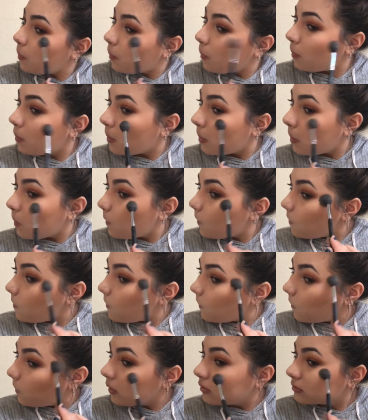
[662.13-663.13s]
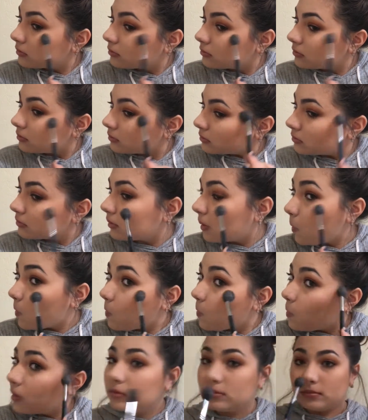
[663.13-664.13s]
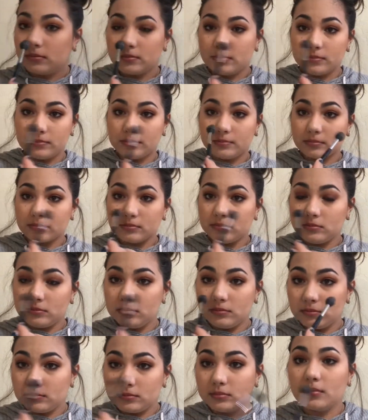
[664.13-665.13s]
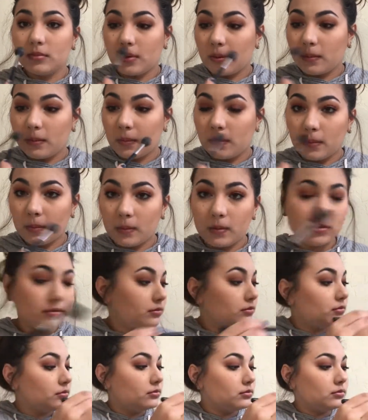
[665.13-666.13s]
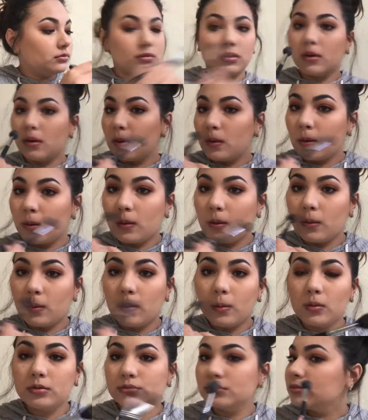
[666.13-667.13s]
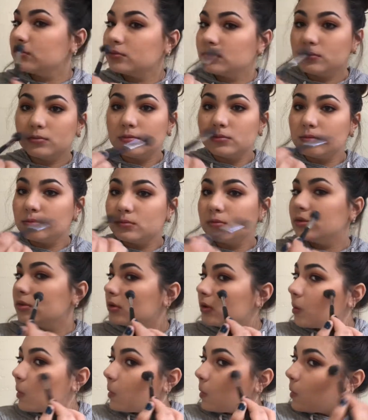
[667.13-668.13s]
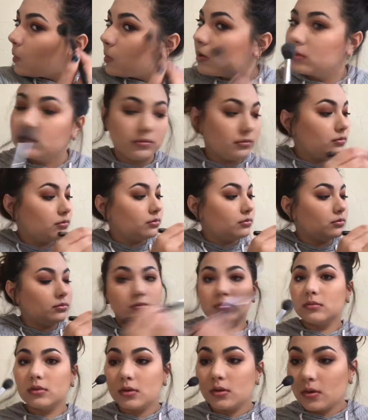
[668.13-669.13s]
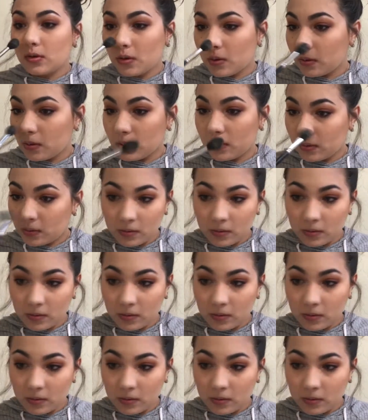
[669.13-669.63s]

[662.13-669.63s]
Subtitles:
I go very gentle on it because I don't want it to be too highlighty and look too white on my cheeks.